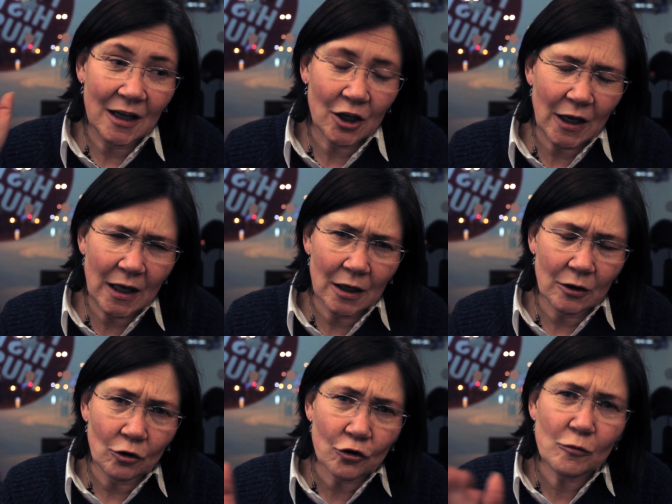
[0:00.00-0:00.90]
in a, in
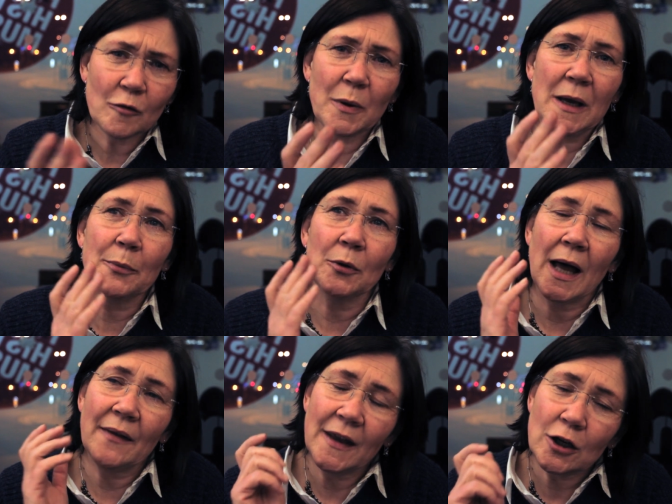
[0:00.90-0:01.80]
a group of people
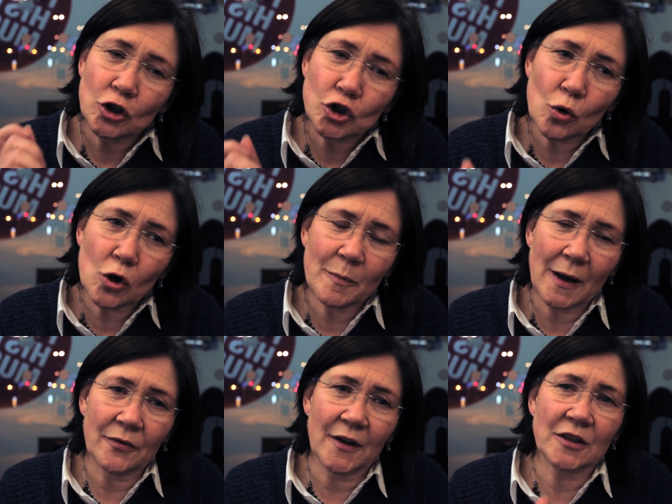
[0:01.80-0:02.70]
and they can talk
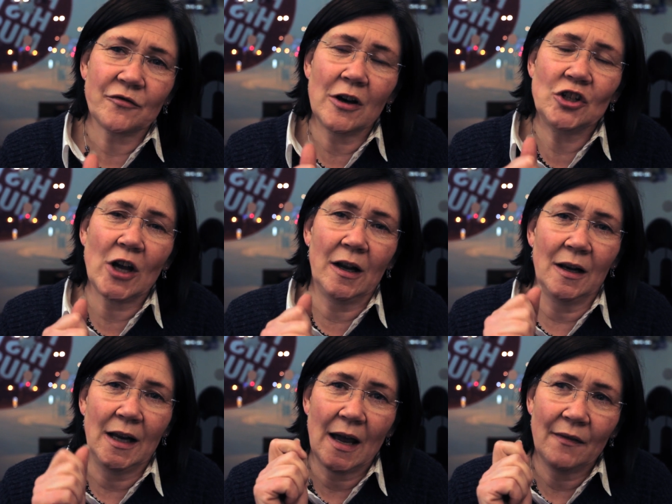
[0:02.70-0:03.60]
about things very gently,